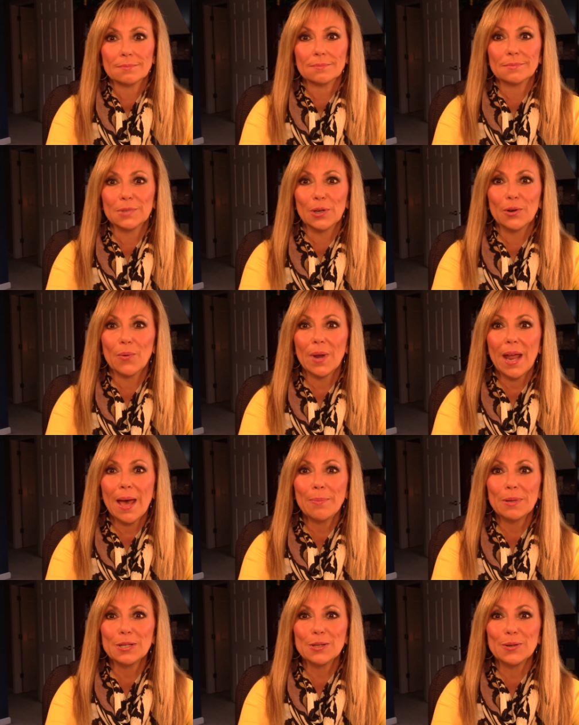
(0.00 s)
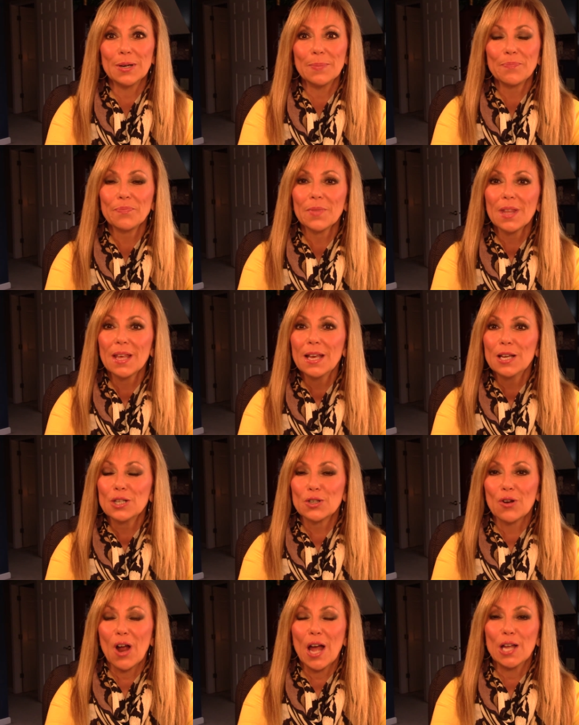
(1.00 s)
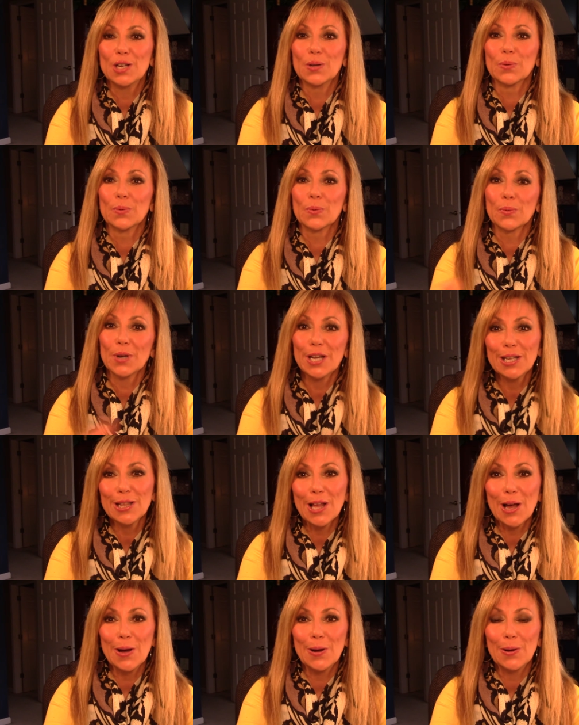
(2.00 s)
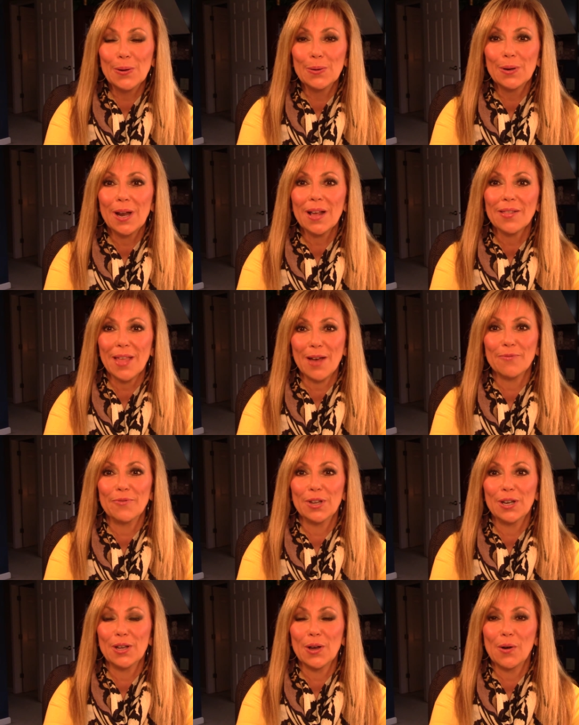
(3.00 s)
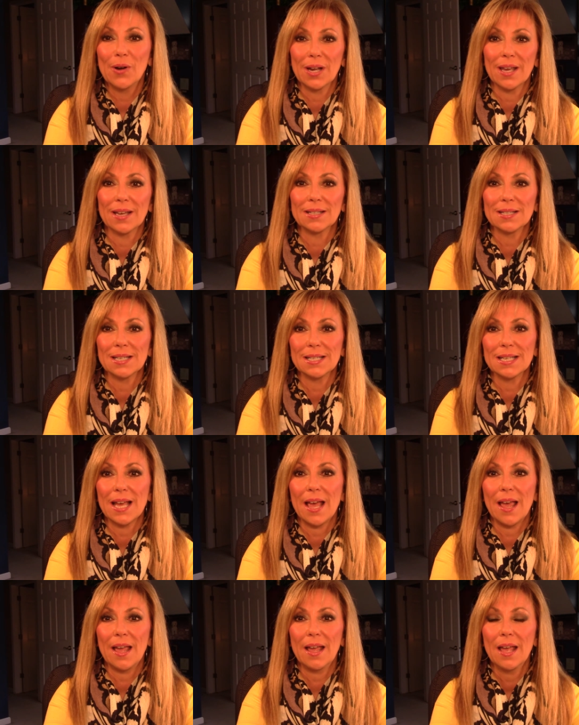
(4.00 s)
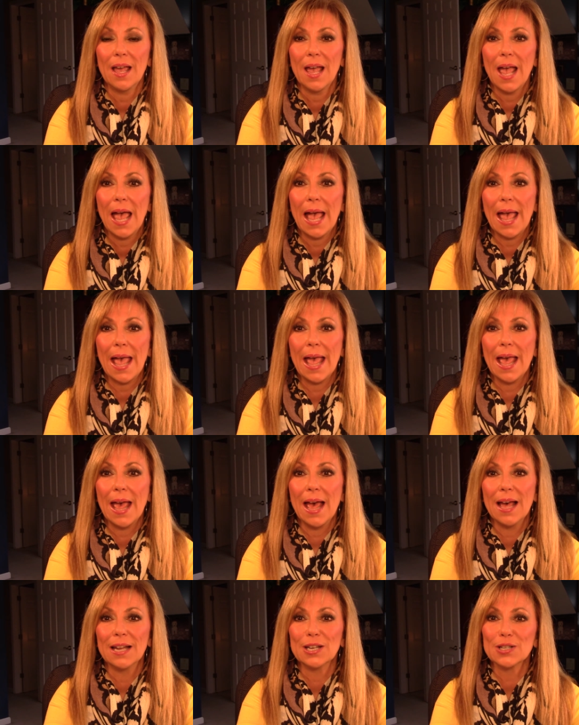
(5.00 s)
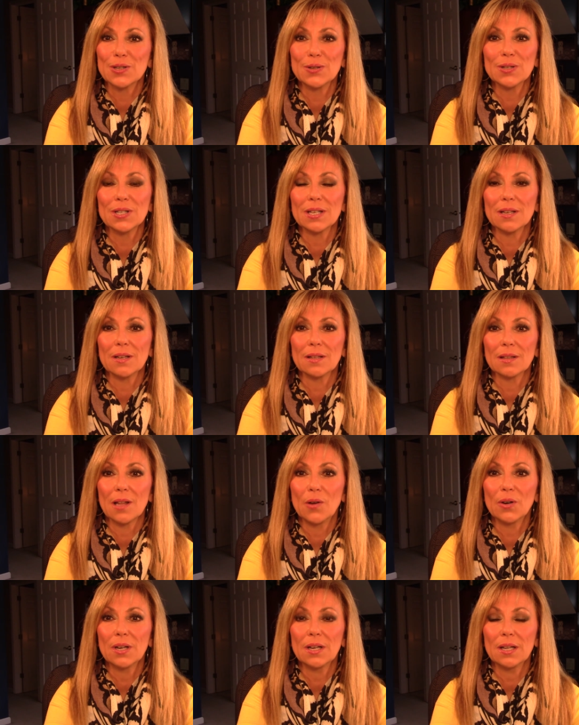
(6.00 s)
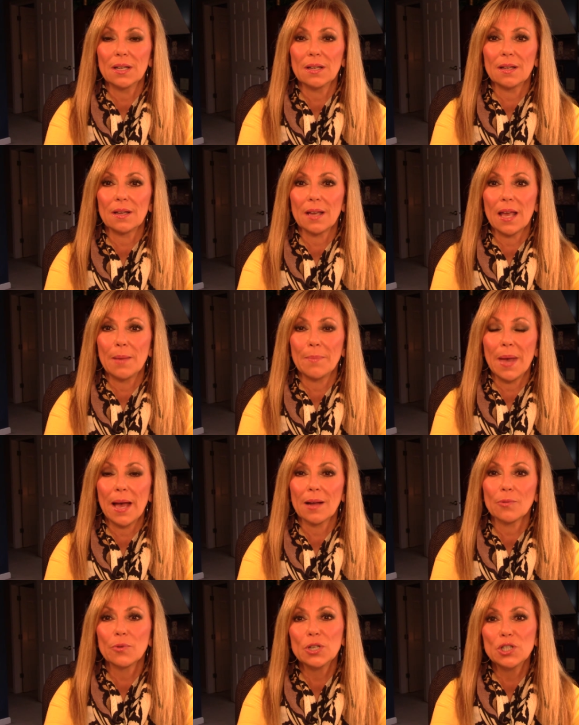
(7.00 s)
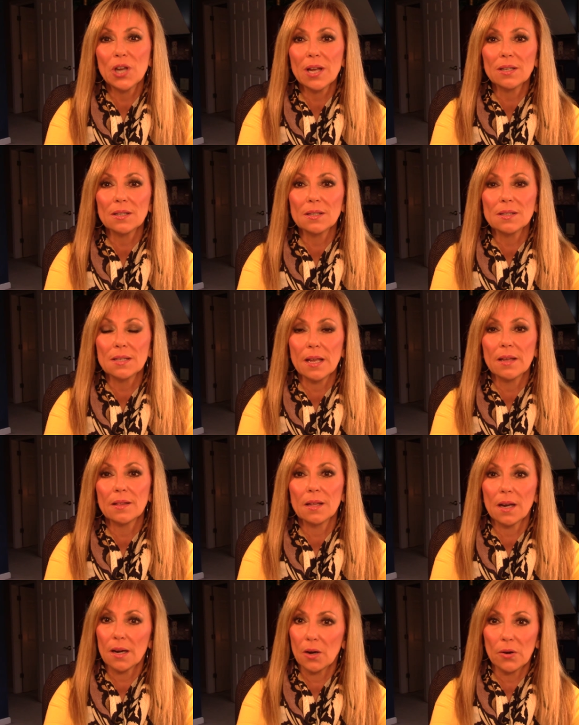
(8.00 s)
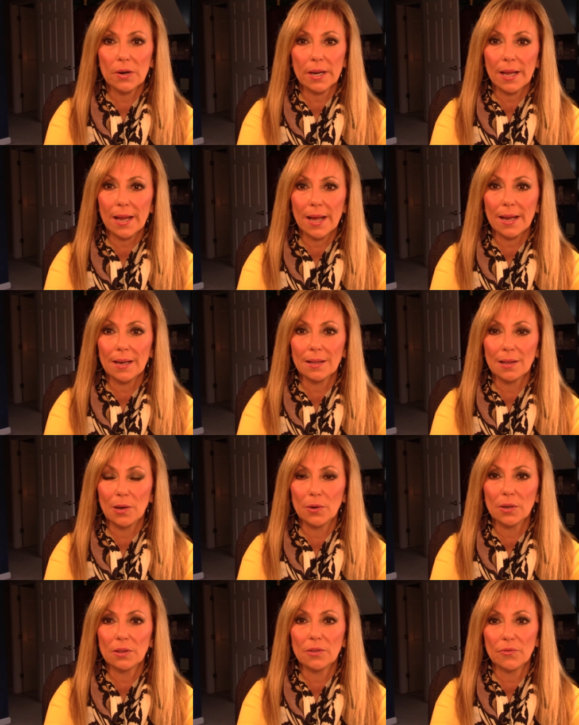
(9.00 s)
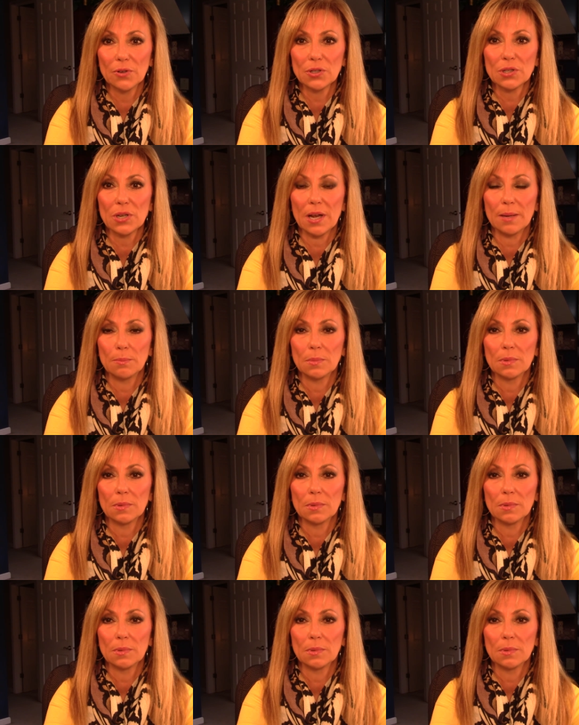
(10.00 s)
Don't know what happened to it. Tried to reload that video again today and as soon as it loaded, it came back rejected saying that I already had it loaded the first time.